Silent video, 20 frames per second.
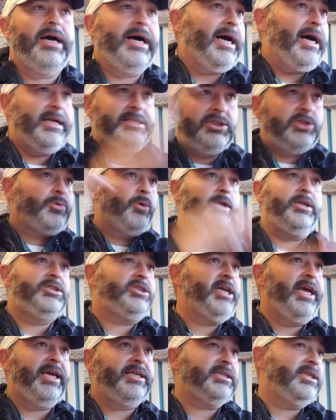I just want to
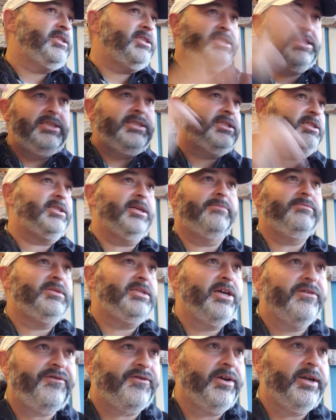change. I just needed something
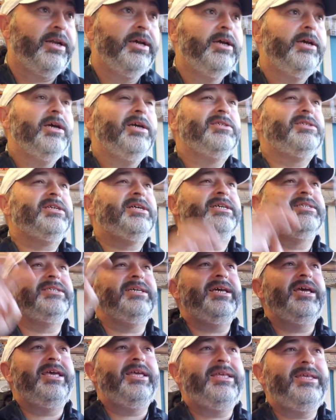different. It's because,
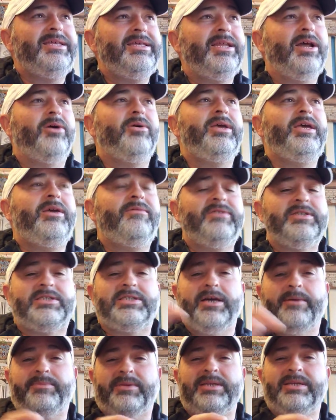even
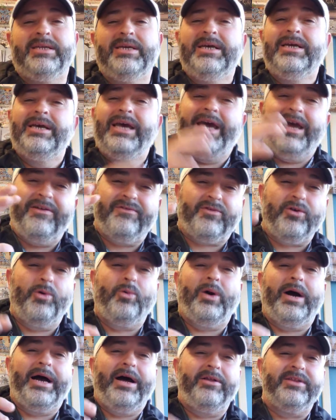something after a
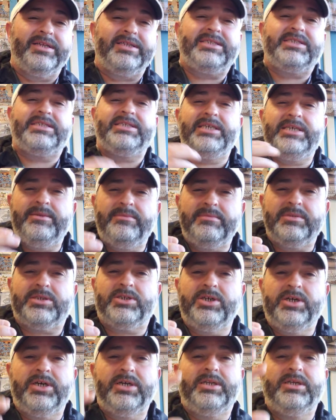while that seems
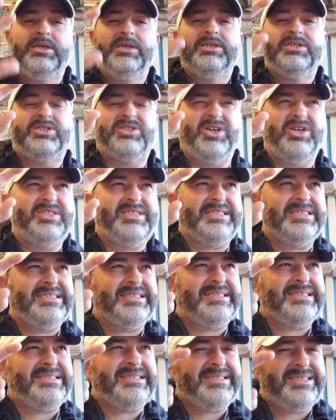good starts to,
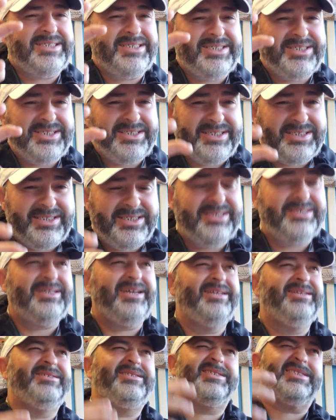
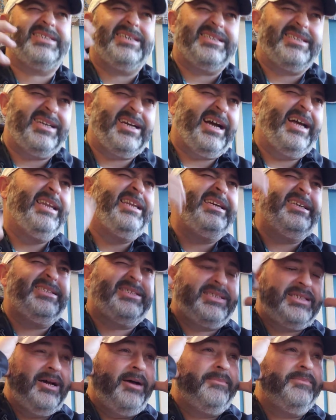and you just kind of, I
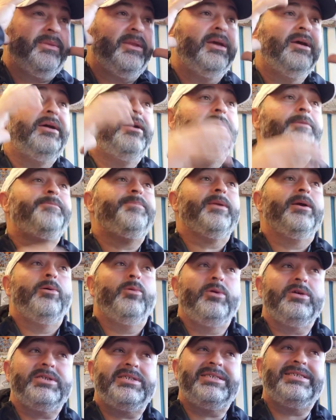need something.
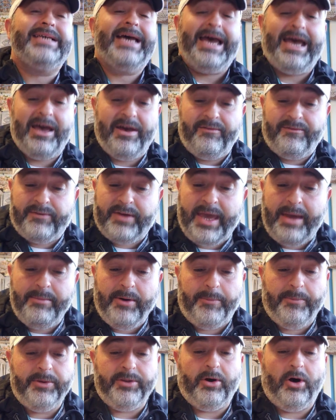Well, Sav came
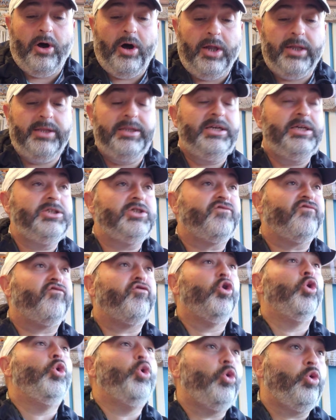up with all of these
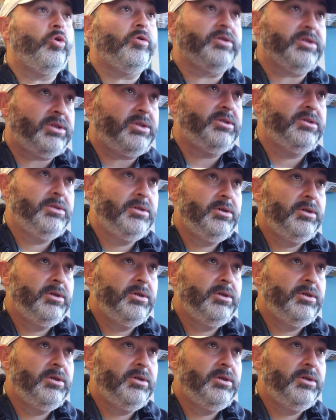rules.